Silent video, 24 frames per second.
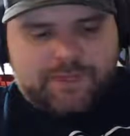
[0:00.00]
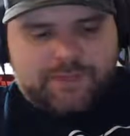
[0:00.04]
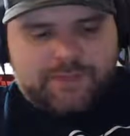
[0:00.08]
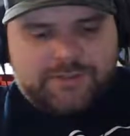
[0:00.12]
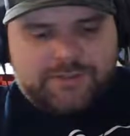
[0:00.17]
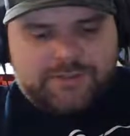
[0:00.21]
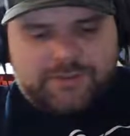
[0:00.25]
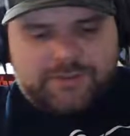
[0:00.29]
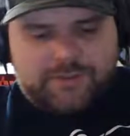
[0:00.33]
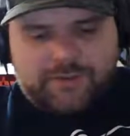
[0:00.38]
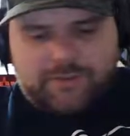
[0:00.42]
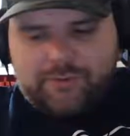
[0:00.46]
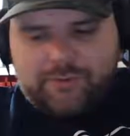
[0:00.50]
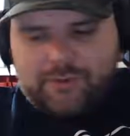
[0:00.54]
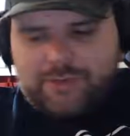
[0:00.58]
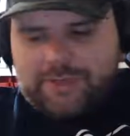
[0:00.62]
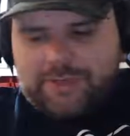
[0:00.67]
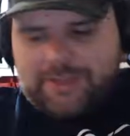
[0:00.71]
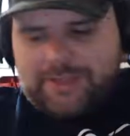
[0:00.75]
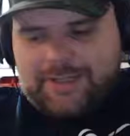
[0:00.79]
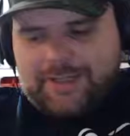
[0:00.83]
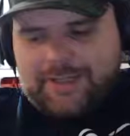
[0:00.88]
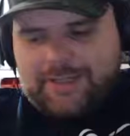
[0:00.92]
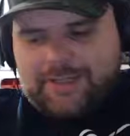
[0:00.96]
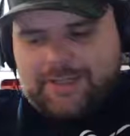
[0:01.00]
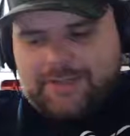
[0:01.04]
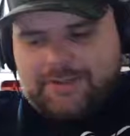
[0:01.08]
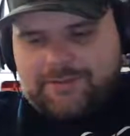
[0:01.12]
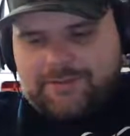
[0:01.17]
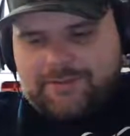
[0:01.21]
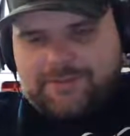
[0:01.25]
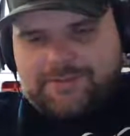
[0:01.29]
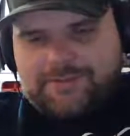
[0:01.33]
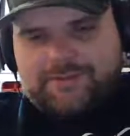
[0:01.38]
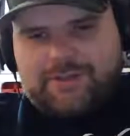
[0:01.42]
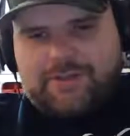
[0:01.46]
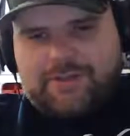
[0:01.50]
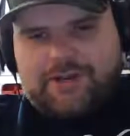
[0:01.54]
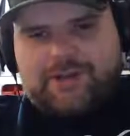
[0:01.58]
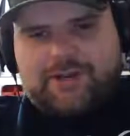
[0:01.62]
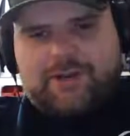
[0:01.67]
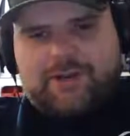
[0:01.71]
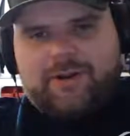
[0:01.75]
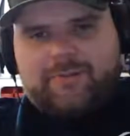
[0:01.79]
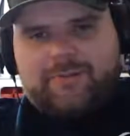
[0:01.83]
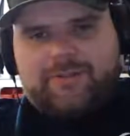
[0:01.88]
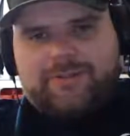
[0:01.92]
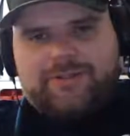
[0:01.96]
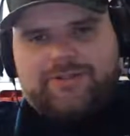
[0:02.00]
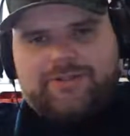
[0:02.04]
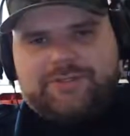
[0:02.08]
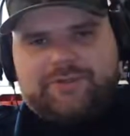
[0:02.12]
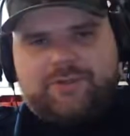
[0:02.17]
So there's a lot of companies,